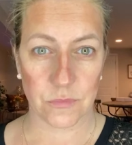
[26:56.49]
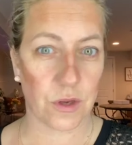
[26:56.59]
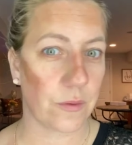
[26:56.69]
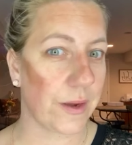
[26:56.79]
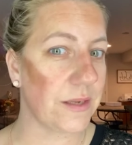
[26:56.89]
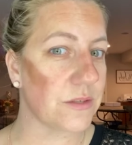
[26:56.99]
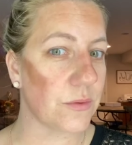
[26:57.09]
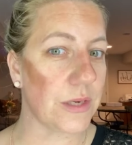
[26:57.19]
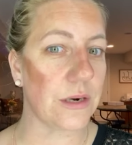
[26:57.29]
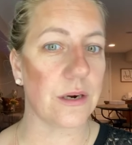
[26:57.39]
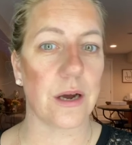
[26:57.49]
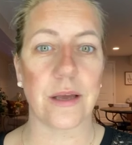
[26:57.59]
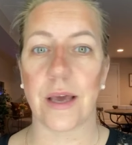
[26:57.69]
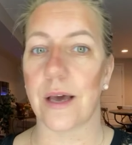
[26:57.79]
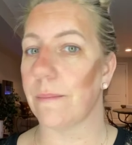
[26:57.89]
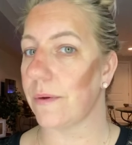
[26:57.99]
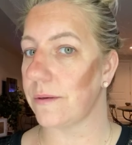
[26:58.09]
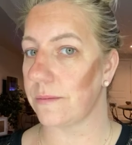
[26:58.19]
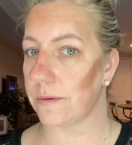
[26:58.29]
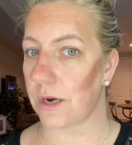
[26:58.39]
All right. So there I am
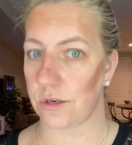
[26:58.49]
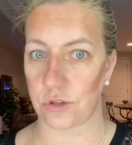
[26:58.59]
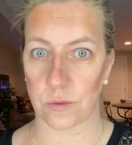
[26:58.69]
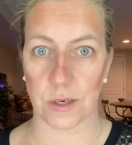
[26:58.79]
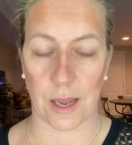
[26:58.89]
contoured